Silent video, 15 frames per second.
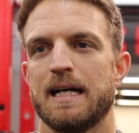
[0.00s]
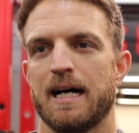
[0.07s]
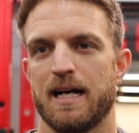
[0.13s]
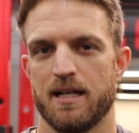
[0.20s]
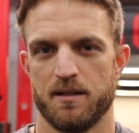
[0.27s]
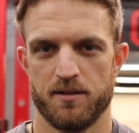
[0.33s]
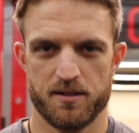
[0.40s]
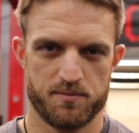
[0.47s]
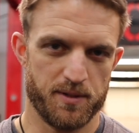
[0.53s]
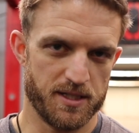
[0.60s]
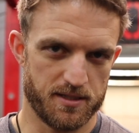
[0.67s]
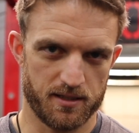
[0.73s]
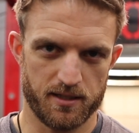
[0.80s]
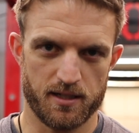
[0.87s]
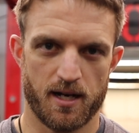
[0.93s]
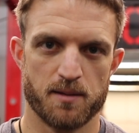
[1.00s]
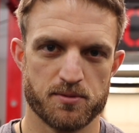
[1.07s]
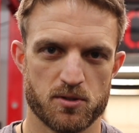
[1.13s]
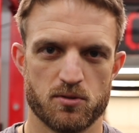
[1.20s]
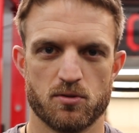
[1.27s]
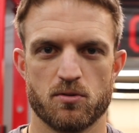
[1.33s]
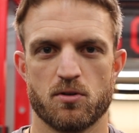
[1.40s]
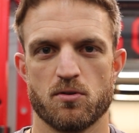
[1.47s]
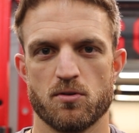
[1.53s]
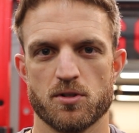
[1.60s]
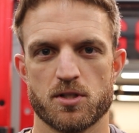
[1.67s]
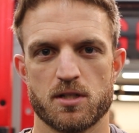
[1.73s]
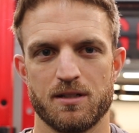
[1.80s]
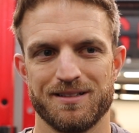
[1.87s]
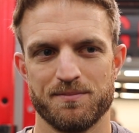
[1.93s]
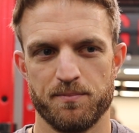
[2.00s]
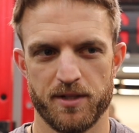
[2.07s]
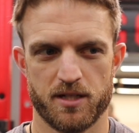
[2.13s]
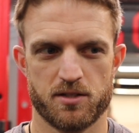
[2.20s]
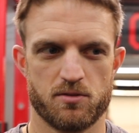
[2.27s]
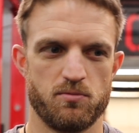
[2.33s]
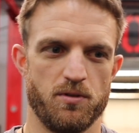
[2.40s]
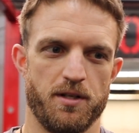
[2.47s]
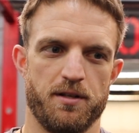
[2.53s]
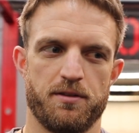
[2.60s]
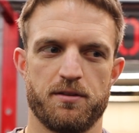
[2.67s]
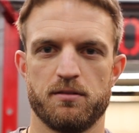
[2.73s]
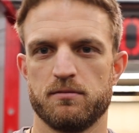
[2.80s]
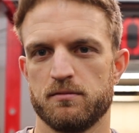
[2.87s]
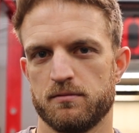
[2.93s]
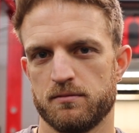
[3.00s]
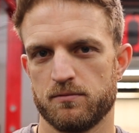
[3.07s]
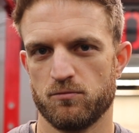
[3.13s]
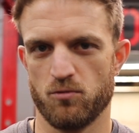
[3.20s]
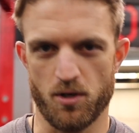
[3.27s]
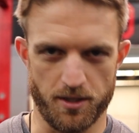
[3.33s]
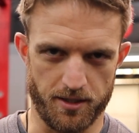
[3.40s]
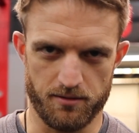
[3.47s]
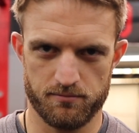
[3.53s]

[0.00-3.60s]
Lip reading: it's basically an obstacle course mixed with running.